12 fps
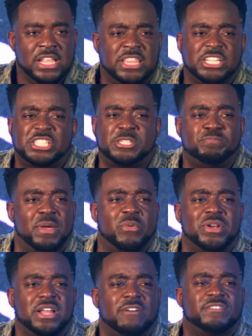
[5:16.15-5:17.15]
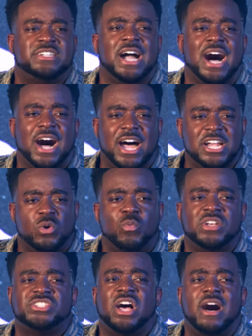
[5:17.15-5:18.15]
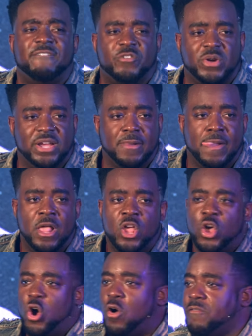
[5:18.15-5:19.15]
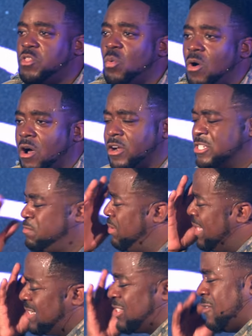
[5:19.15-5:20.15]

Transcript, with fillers: The Spirit of God was hovering over the waters. Please